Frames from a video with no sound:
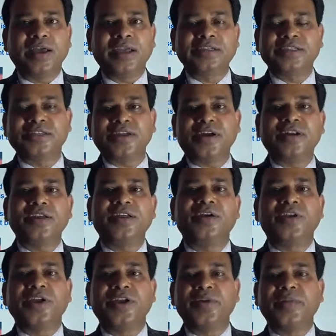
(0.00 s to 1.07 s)
external
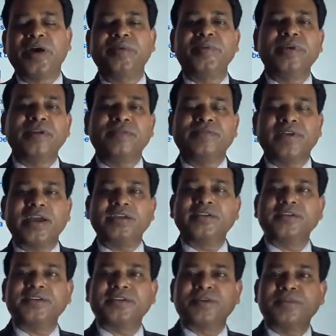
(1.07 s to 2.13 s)
or environmental
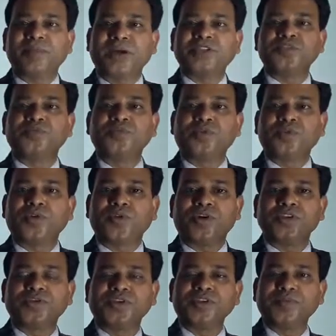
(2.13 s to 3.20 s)
factors are much more
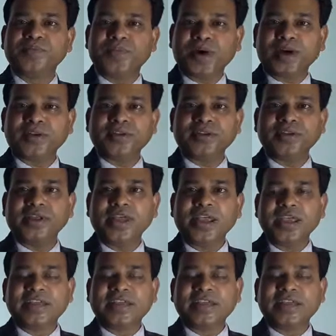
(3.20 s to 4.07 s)
also important.